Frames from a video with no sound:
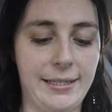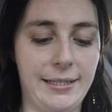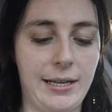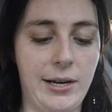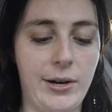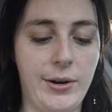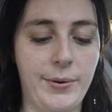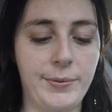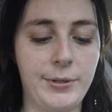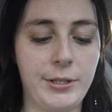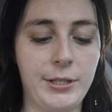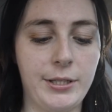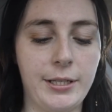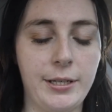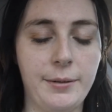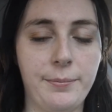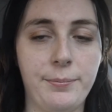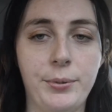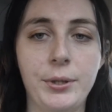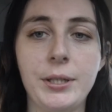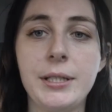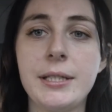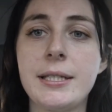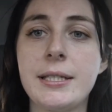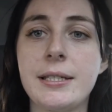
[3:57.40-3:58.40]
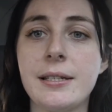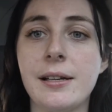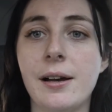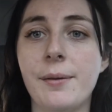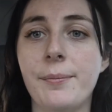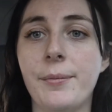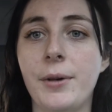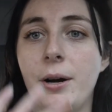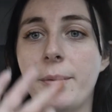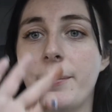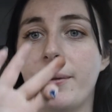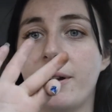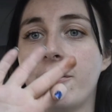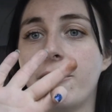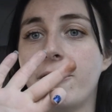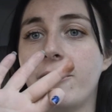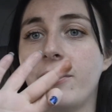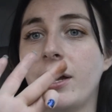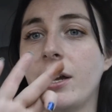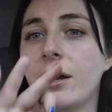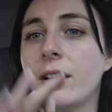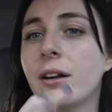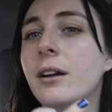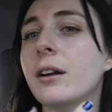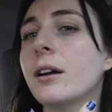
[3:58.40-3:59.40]
now I'm just going to put some on my
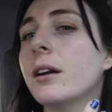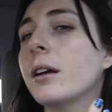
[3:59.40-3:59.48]
finger